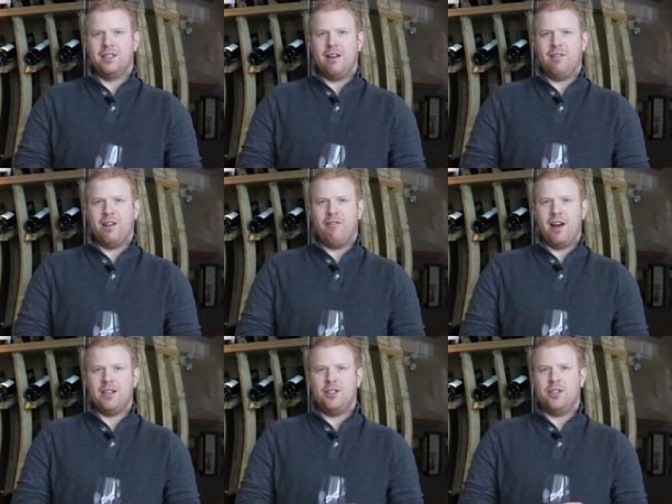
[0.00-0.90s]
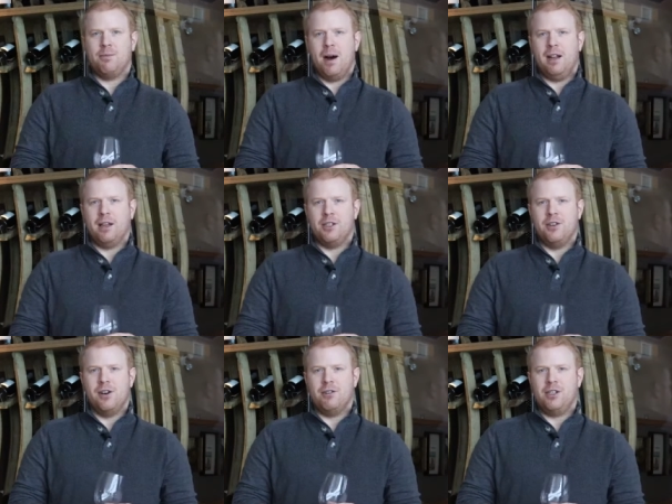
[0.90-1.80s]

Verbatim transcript: definitely a fan. She's smiling, as you know.